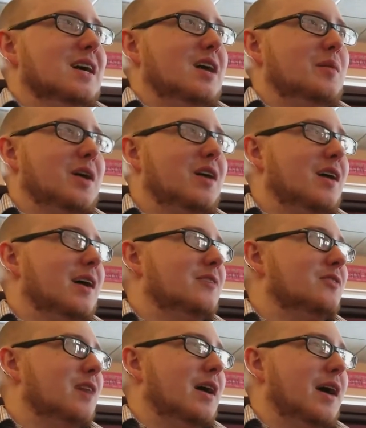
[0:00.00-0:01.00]
in all
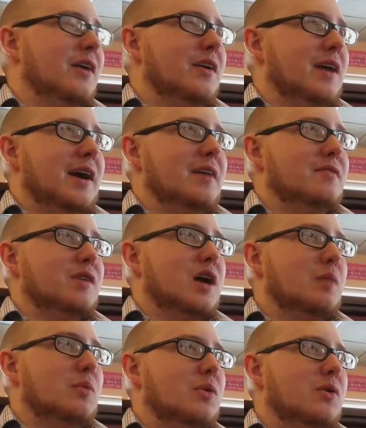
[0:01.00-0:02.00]
honesty, I already have a
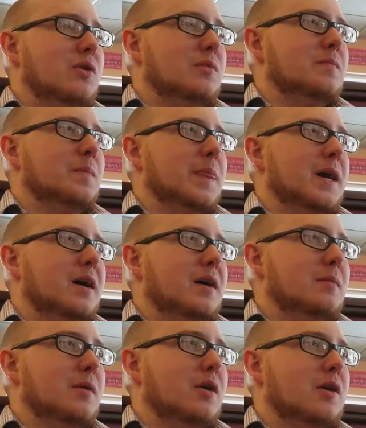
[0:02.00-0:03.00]
couple
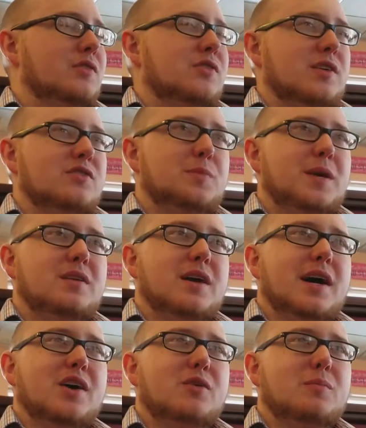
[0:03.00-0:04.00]
artists on speed
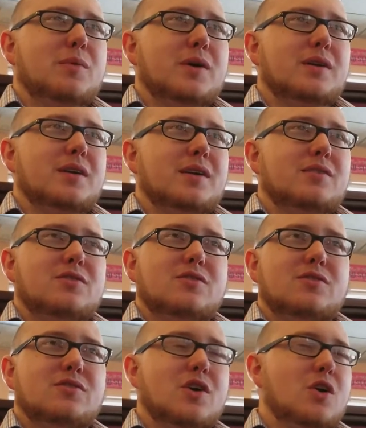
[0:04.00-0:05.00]
dial, but it's
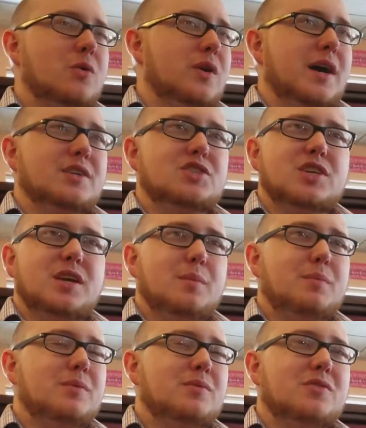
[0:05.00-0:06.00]
so not cheap.
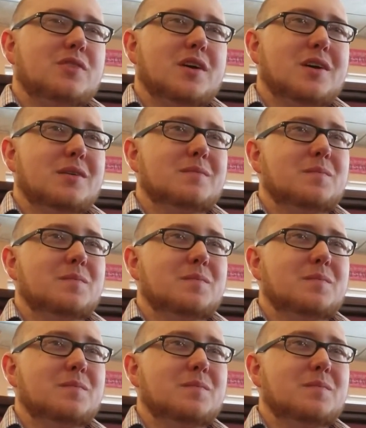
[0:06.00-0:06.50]
So,